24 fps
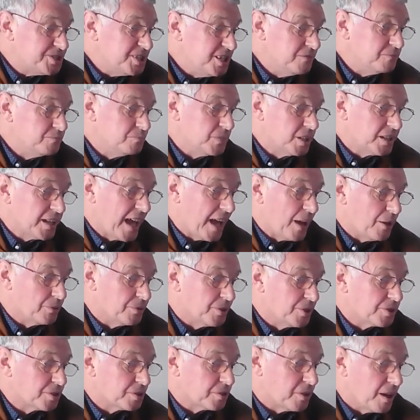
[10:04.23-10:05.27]
Stephen
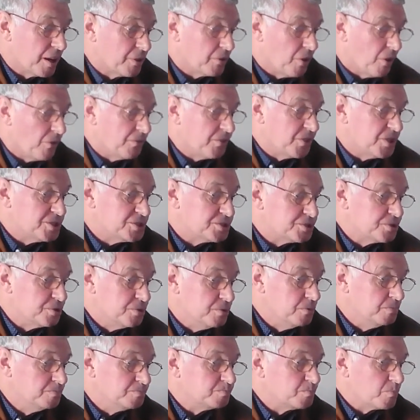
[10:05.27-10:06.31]
McGowan at the Crown Office
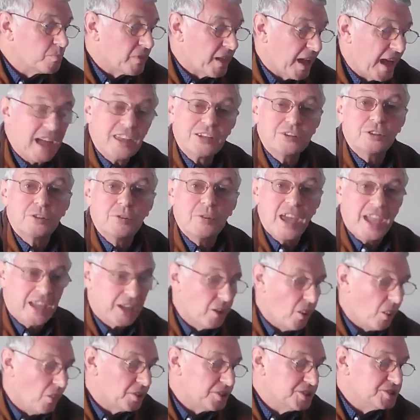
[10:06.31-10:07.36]
to Anne
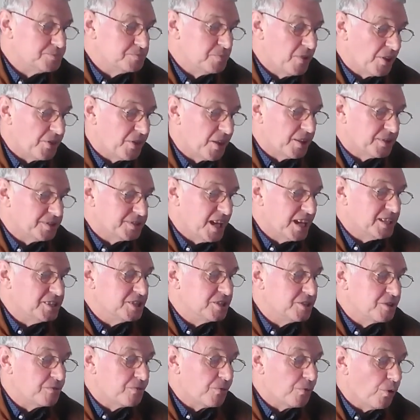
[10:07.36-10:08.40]
Gregg, Holly's mother,
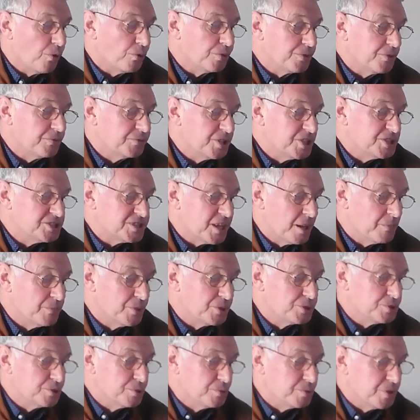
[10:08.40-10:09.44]
dated the 4th of
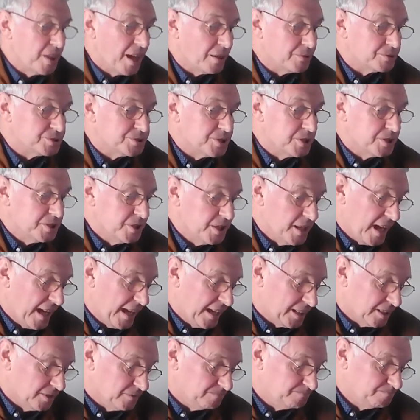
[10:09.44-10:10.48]
December
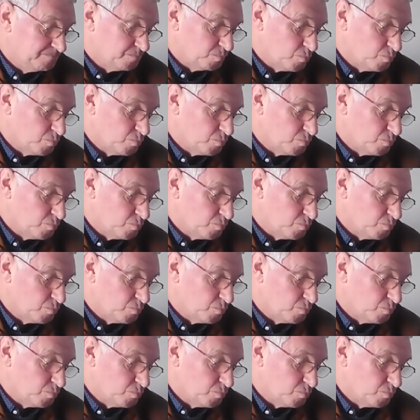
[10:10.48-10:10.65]
2009.